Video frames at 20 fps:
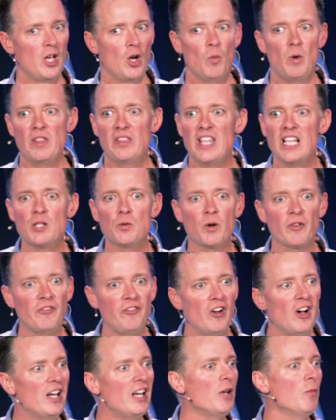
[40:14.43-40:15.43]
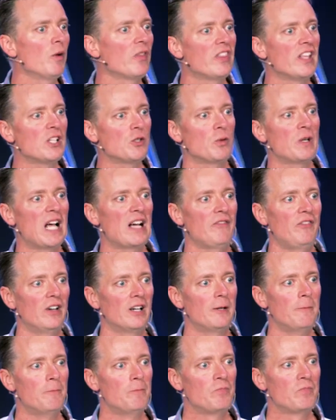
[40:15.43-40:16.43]
when things were fun and when things were not
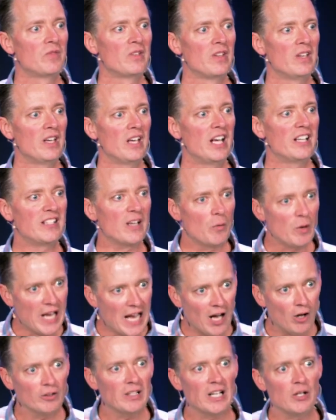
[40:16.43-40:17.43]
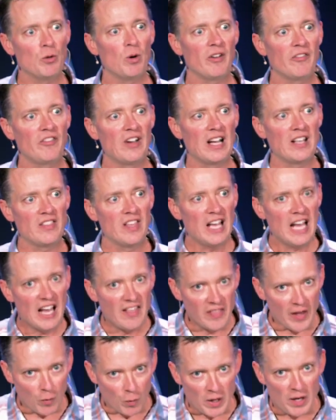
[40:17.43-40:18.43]
fun, is that we held on to our faith
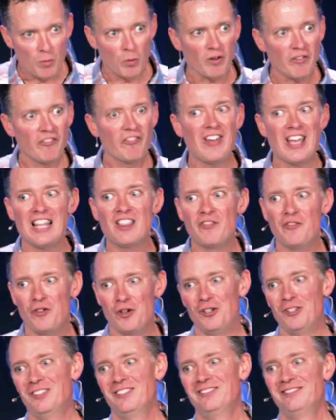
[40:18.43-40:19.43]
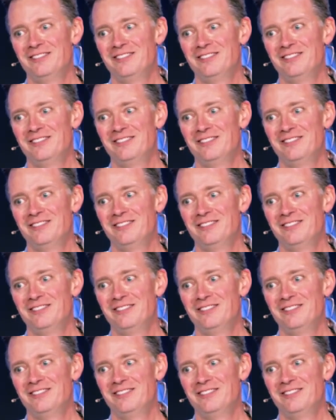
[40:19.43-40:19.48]
and that we were faithful.